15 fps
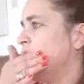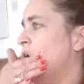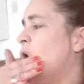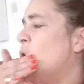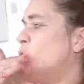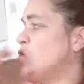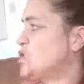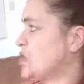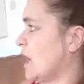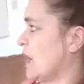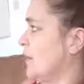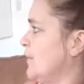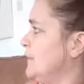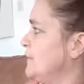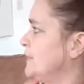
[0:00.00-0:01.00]

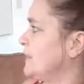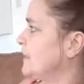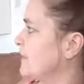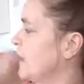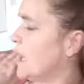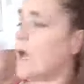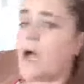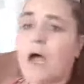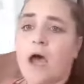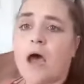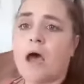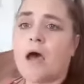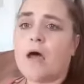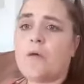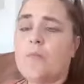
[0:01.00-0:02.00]
also
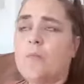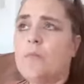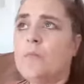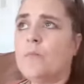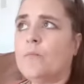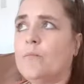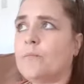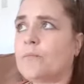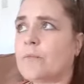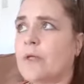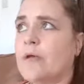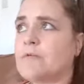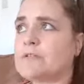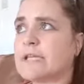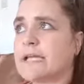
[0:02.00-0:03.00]
um,
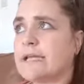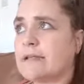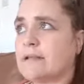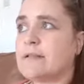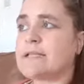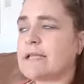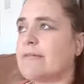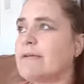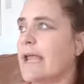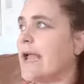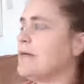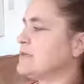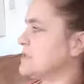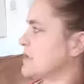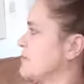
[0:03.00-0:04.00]
there was a something
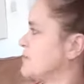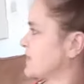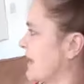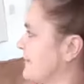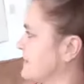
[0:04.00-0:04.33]
else I was going